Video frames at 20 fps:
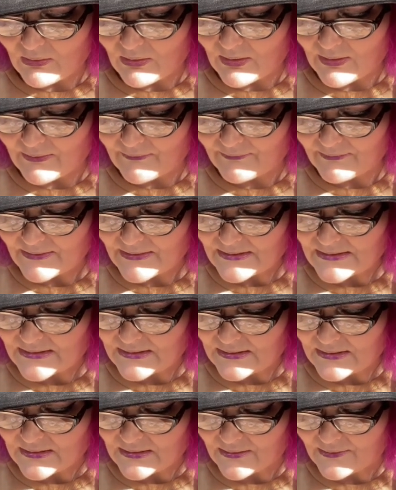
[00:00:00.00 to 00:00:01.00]
ivy,
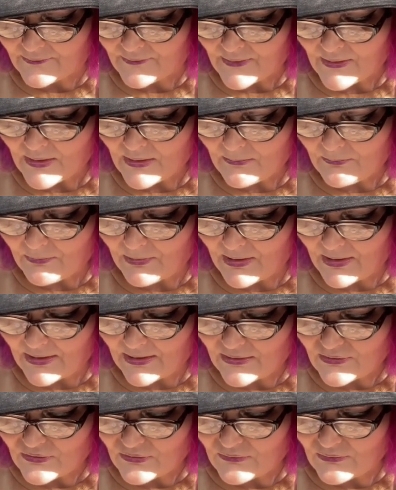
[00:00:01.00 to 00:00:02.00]
cedar,
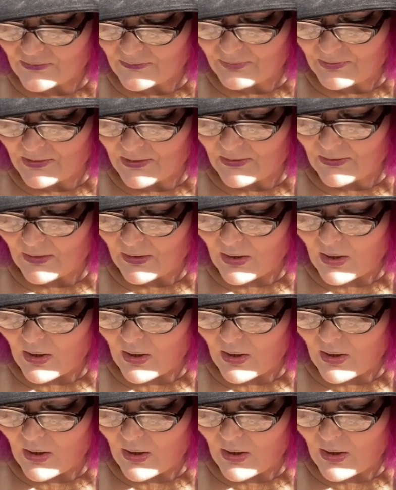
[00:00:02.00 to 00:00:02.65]
bay, juniper,